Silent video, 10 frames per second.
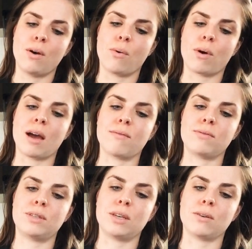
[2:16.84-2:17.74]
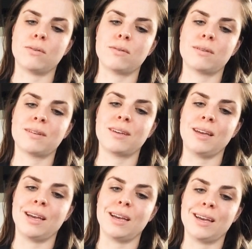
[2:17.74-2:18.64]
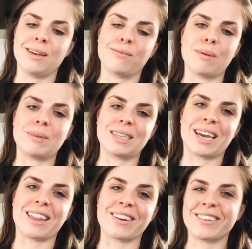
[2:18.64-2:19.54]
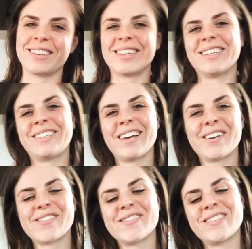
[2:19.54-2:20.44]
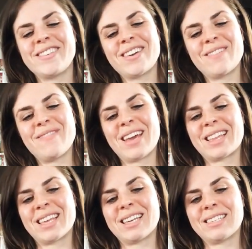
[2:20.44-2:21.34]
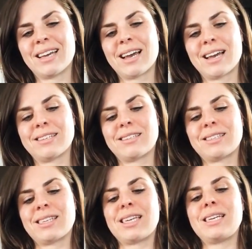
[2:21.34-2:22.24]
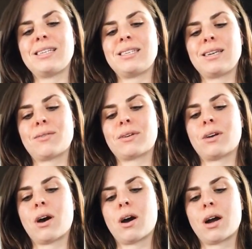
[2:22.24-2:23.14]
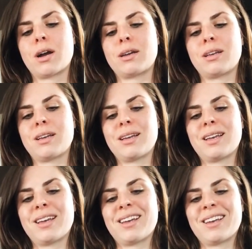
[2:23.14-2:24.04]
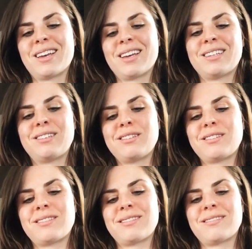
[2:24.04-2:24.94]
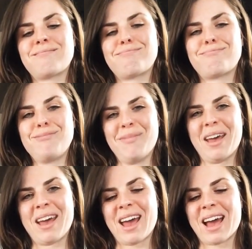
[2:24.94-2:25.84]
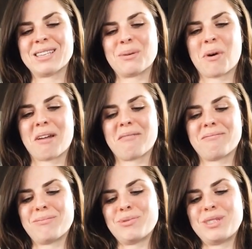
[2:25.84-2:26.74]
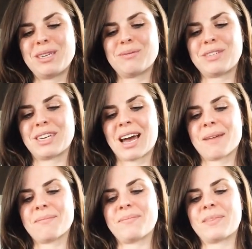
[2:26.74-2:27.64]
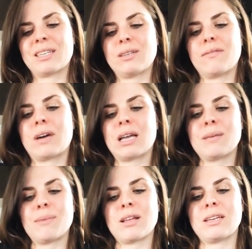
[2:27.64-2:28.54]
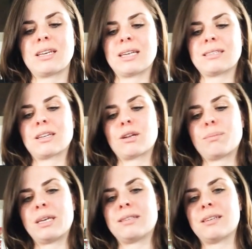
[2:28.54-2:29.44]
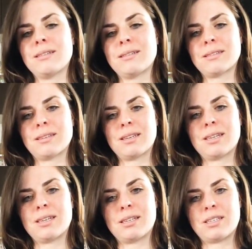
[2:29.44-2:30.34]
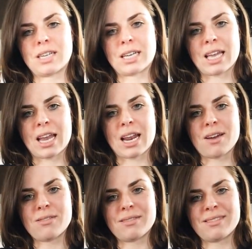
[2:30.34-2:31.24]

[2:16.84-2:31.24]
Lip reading: or have two, rip it together. So you can make this as easy or as hard, just as you want. See what you got. So I've got them all in nice little pieces. Check that out.